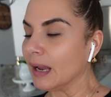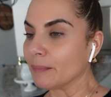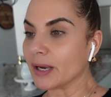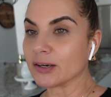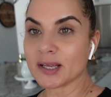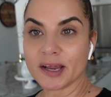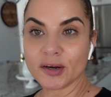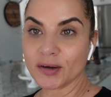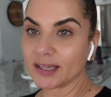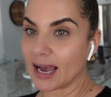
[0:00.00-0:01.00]
because I
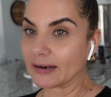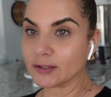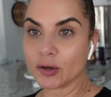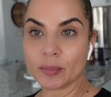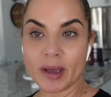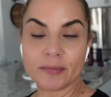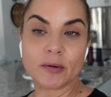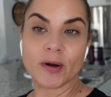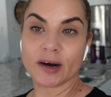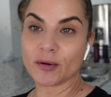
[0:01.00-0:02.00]
know in the afternoon, maybe
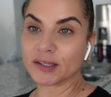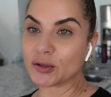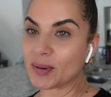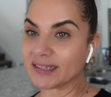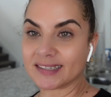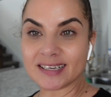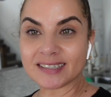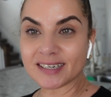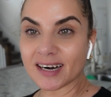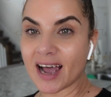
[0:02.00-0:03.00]
we are going to my
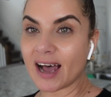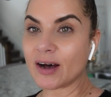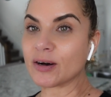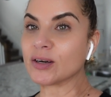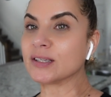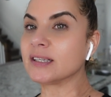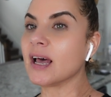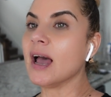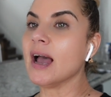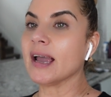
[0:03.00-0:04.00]
sister's house.
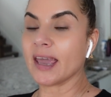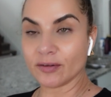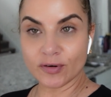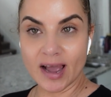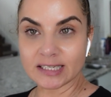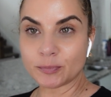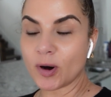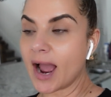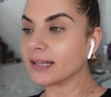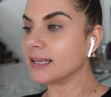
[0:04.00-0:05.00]
Kendry has
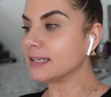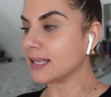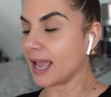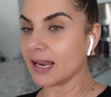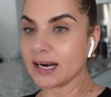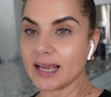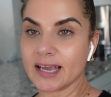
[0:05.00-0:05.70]
practice. Keilly